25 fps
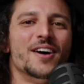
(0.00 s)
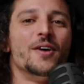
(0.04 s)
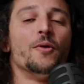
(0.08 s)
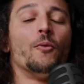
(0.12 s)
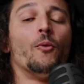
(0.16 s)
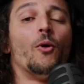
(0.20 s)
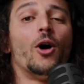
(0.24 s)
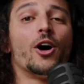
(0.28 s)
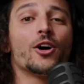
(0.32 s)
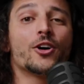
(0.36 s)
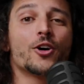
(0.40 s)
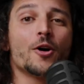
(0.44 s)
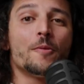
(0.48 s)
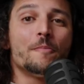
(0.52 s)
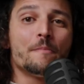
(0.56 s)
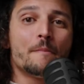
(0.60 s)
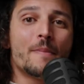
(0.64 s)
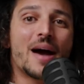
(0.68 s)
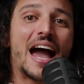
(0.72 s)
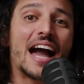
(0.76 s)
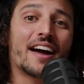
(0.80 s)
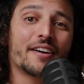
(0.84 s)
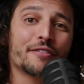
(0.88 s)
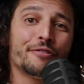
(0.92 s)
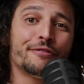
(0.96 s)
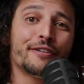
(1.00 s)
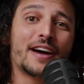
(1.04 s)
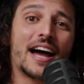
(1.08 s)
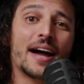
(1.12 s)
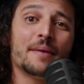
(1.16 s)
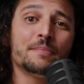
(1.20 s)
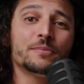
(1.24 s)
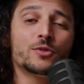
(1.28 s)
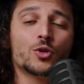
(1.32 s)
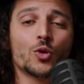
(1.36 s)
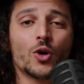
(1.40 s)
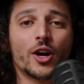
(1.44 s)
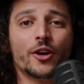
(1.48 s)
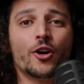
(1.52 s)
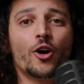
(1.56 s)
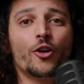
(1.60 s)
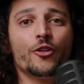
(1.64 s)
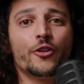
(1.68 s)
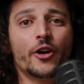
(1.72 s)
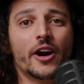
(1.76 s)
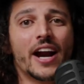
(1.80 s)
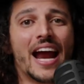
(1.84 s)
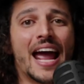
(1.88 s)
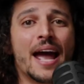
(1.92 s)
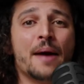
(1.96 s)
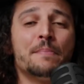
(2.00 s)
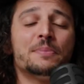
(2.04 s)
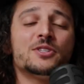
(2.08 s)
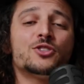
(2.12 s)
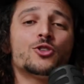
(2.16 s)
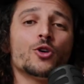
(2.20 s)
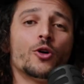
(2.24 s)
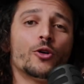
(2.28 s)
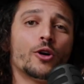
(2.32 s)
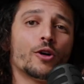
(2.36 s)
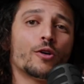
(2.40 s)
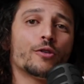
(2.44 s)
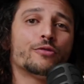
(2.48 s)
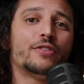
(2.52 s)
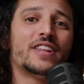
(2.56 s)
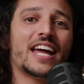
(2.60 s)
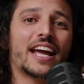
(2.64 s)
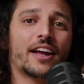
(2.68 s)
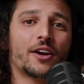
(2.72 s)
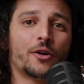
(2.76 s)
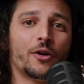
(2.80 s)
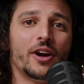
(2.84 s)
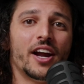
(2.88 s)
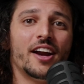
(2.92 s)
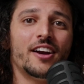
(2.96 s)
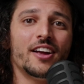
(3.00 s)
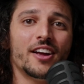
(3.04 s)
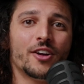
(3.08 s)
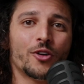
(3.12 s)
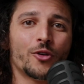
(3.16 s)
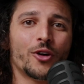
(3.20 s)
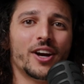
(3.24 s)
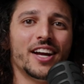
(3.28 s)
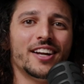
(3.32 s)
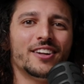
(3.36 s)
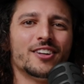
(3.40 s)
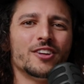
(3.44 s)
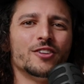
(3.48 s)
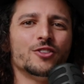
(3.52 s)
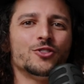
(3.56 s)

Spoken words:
Welcome back, fam, to another episode of the Creative Grid.